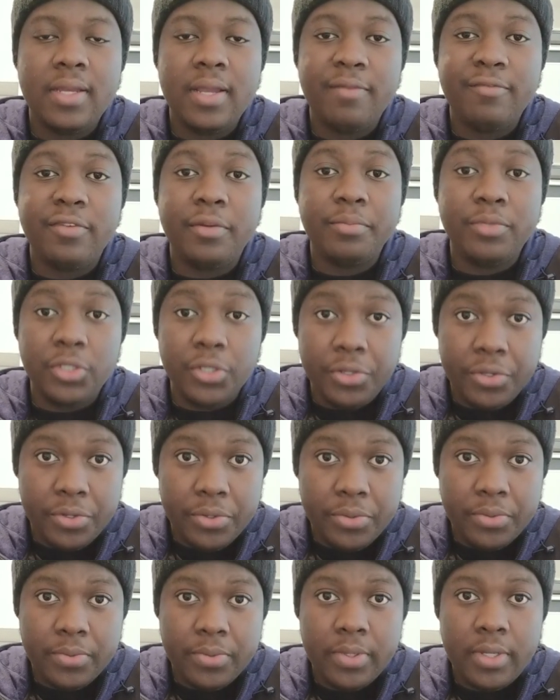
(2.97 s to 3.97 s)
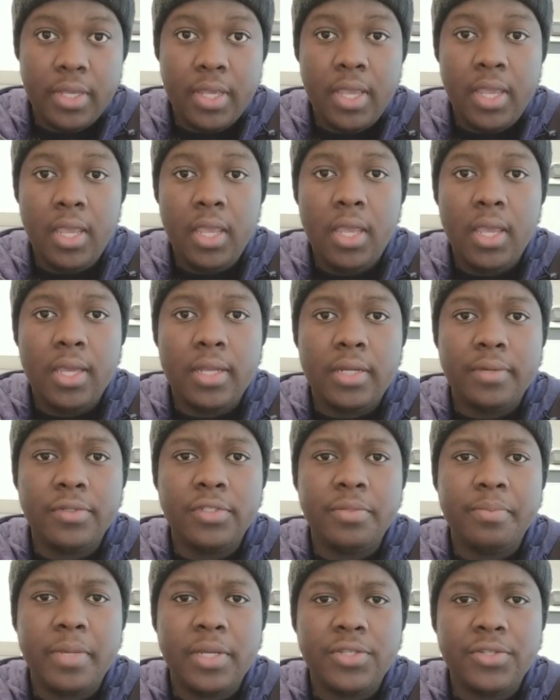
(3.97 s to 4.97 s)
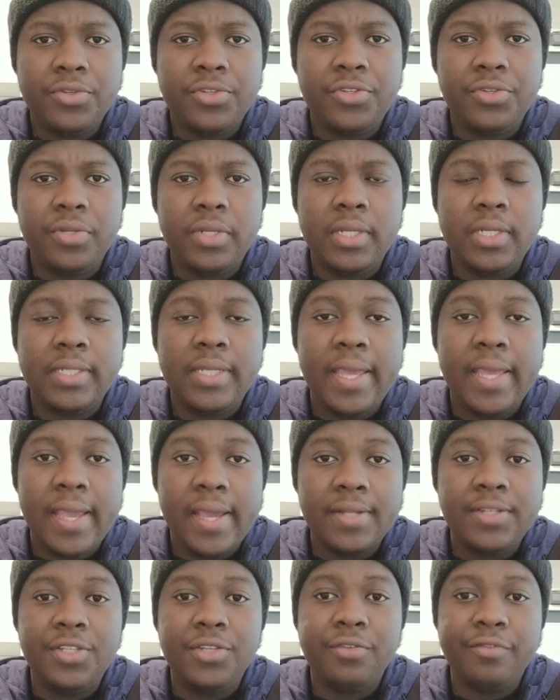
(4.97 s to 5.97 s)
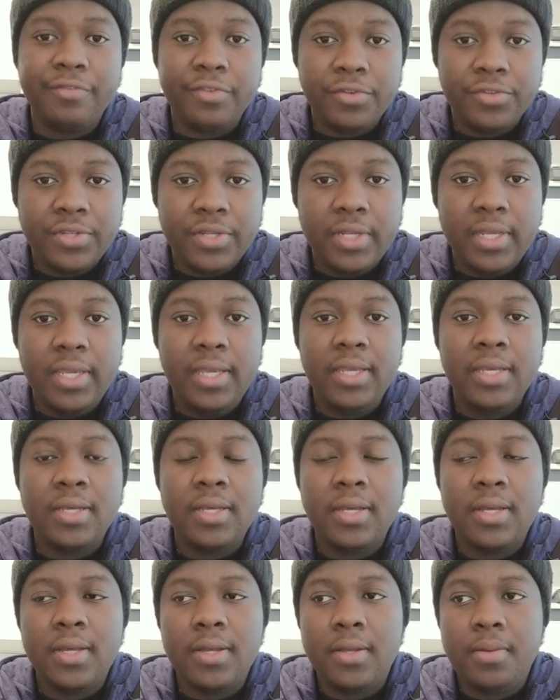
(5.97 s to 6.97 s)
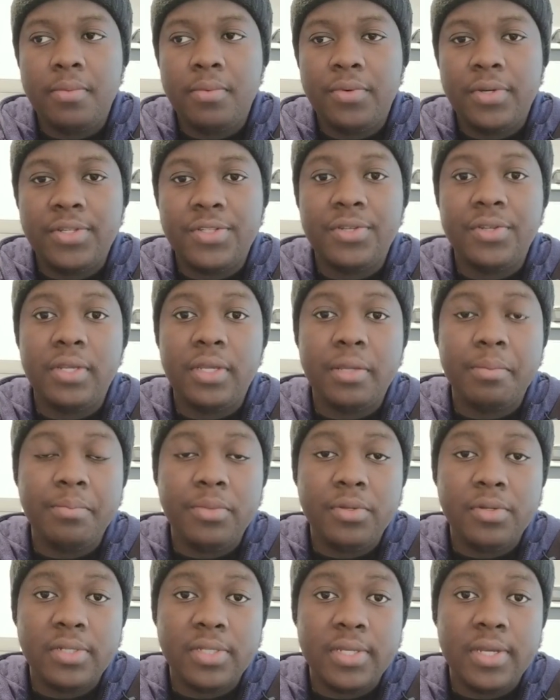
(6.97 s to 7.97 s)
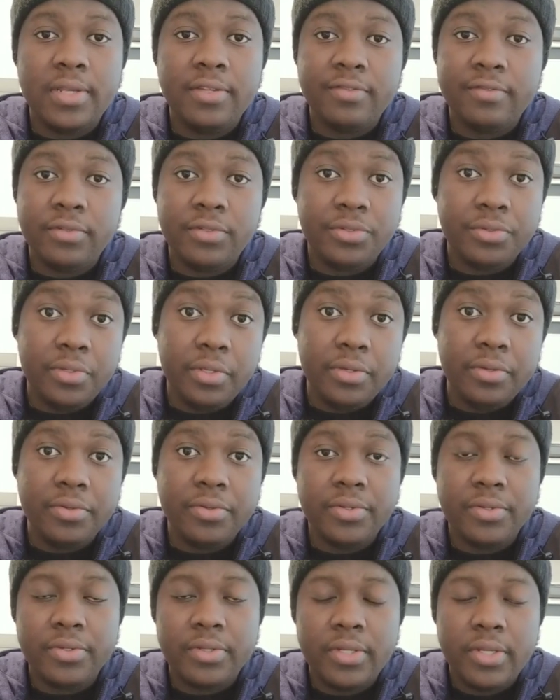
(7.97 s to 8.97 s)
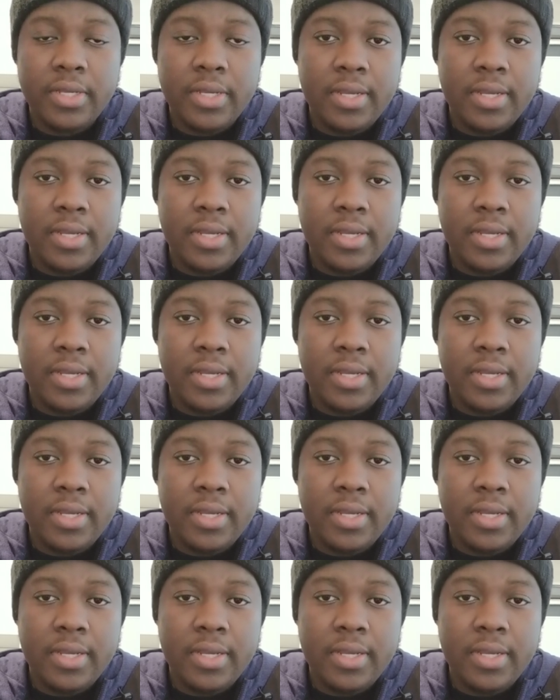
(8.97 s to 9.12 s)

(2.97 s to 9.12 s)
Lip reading: I'm from Togo, and I was a master's student at KIIT University, where I studied computer science for 2 years,